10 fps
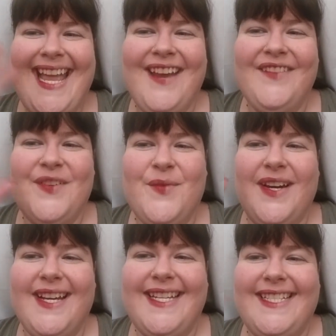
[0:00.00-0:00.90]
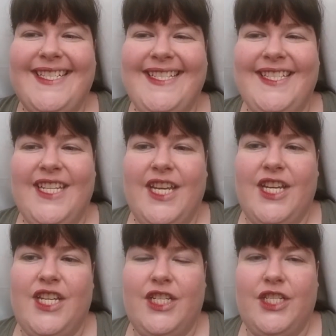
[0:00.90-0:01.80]
Hey everyone,
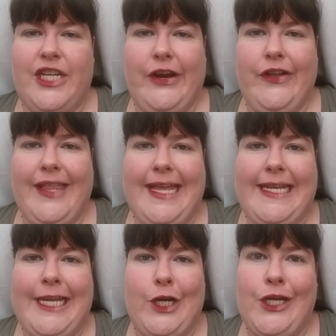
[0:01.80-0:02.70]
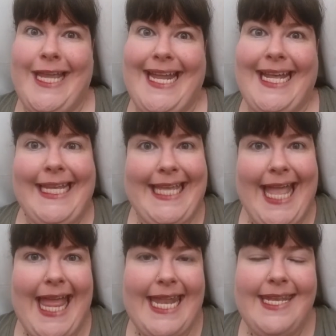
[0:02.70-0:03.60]
Cheryl Ann here yet
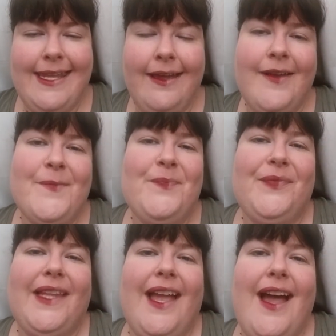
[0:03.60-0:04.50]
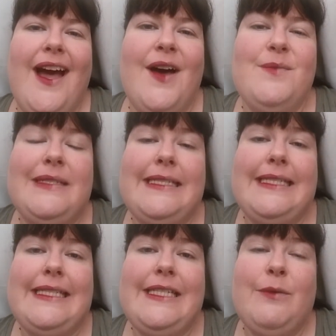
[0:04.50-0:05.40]
again.
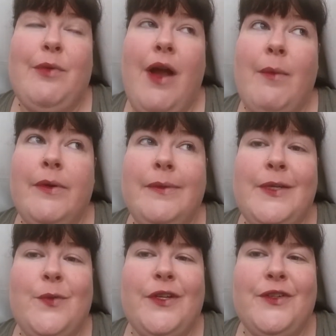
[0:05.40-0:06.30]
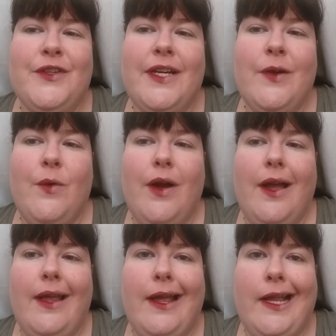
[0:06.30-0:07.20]
You're probably wondering
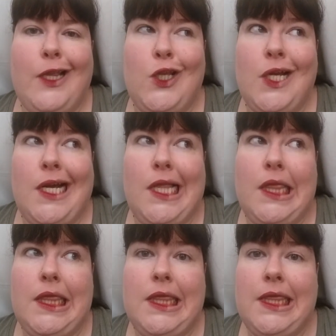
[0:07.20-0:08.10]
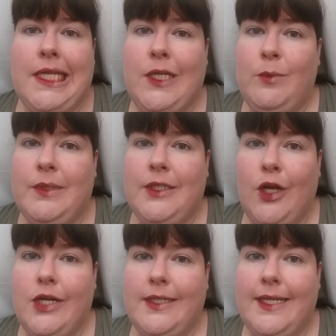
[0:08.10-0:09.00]
why I look a little
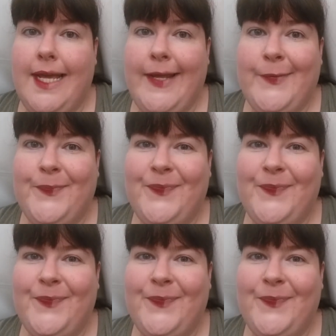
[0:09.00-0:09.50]
bizarre today